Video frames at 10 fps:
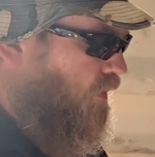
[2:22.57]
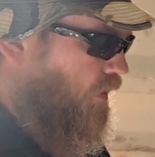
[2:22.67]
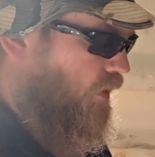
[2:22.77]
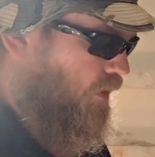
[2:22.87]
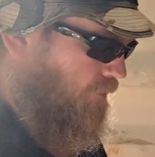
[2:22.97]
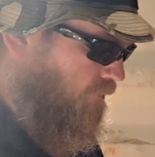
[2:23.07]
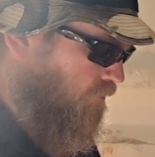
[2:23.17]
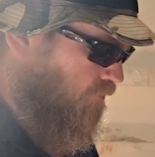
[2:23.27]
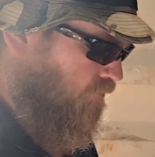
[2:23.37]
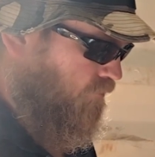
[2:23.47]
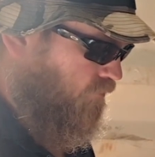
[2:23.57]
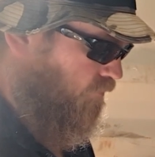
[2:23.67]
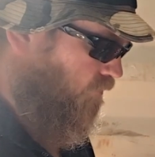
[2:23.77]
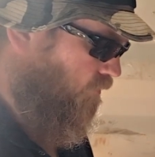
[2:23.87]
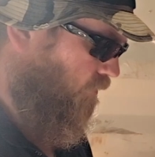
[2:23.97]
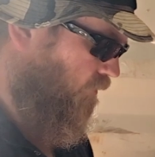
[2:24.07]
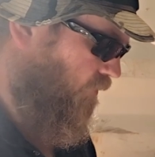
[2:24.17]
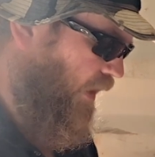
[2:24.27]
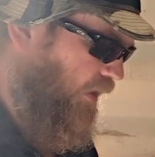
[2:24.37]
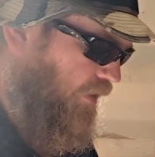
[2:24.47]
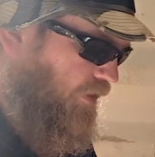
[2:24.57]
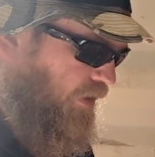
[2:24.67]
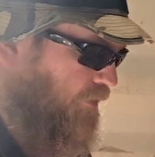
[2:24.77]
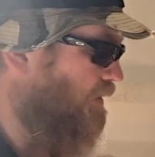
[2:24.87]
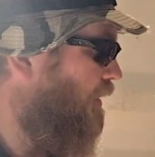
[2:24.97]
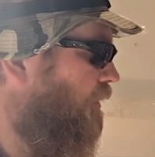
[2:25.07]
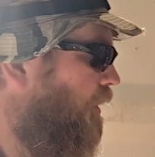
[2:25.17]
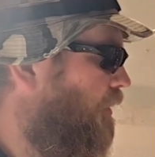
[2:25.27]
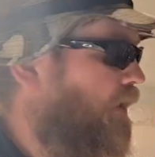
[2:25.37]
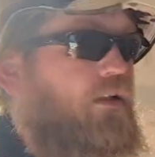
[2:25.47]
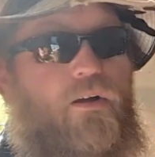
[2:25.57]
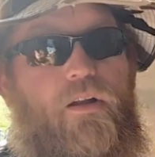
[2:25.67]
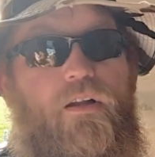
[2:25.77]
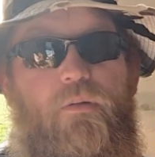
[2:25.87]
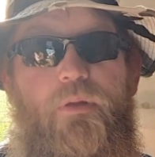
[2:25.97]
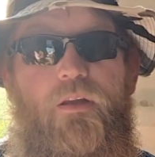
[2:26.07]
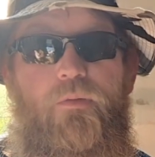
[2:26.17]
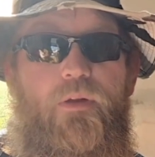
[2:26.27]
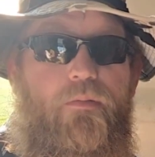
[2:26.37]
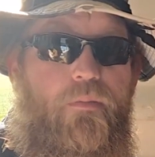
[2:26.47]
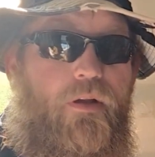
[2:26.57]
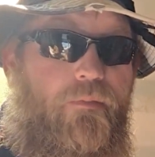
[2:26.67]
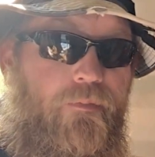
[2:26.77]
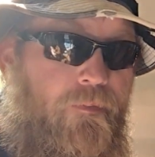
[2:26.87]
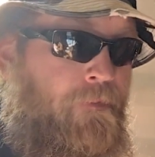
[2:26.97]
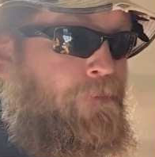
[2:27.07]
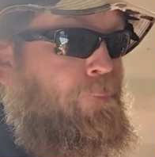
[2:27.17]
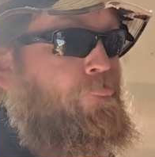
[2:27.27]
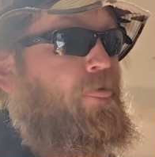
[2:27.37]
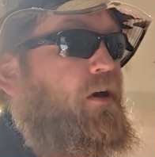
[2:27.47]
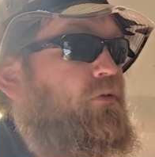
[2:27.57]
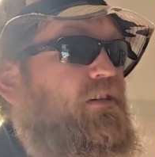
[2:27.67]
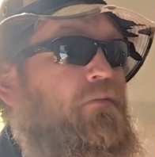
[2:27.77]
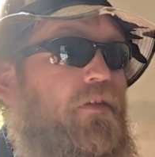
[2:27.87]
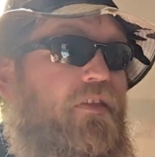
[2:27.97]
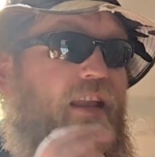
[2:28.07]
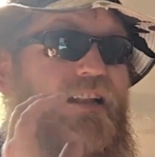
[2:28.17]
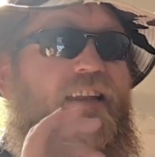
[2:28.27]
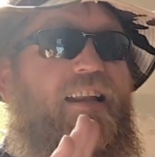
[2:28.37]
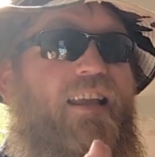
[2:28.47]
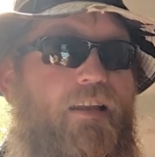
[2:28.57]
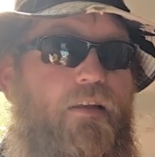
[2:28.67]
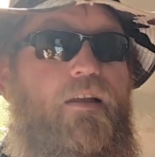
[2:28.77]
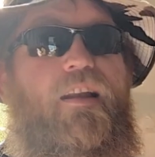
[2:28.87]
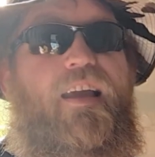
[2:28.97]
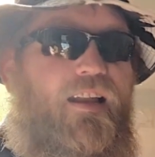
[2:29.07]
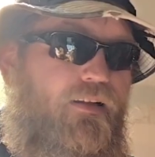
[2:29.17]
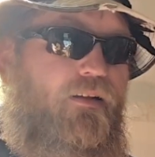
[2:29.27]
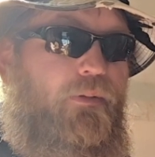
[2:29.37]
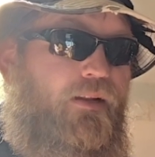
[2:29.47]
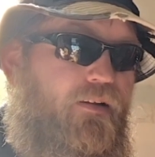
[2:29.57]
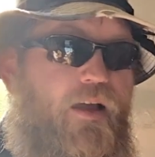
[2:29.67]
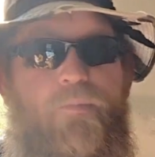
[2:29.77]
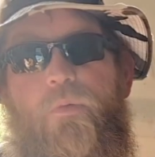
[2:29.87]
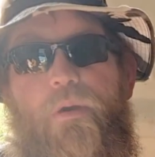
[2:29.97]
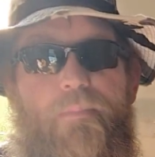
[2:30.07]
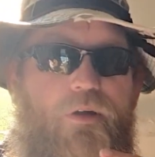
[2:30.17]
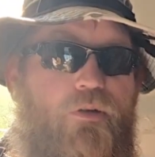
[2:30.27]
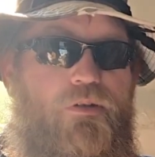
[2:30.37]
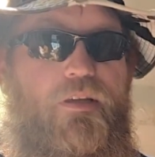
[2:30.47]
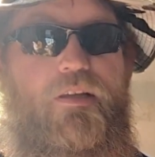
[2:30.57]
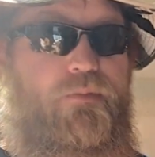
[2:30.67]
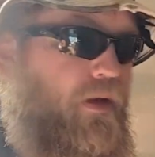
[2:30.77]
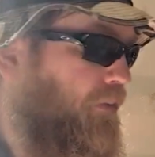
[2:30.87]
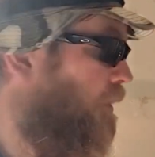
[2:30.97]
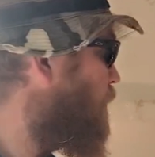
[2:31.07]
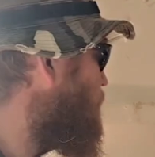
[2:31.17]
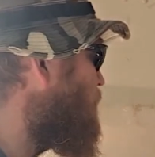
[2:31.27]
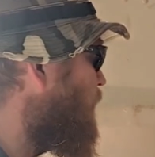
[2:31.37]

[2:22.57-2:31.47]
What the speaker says: I didn't think it was going to take that long at all to begin with, but it was something that I needed to get done, and I got a little bit of time while Mama goes and gets baby from the